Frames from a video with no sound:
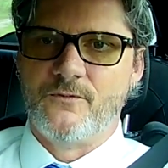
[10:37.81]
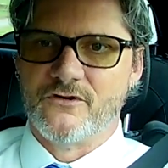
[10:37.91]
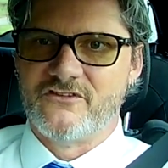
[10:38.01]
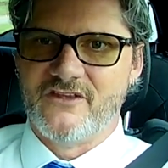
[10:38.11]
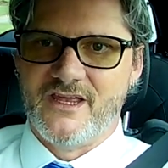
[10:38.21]
we're
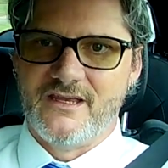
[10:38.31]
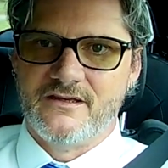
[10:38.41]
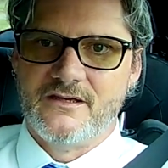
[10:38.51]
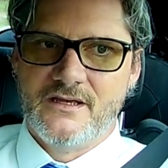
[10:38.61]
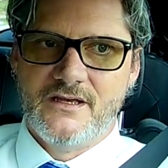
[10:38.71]
seeing
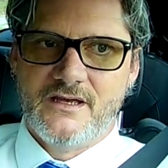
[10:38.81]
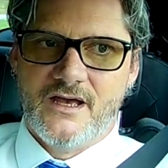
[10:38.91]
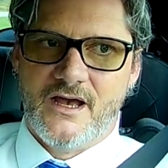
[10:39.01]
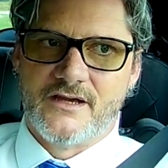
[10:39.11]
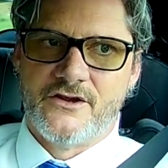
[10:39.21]

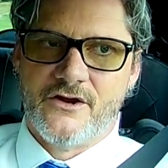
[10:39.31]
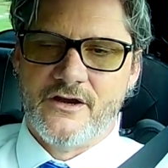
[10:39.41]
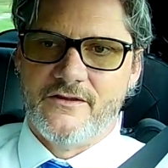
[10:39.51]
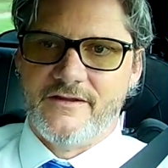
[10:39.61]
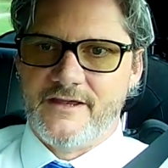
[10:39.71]

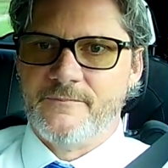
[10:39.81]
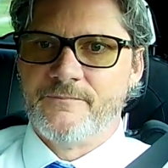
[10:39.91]
currently.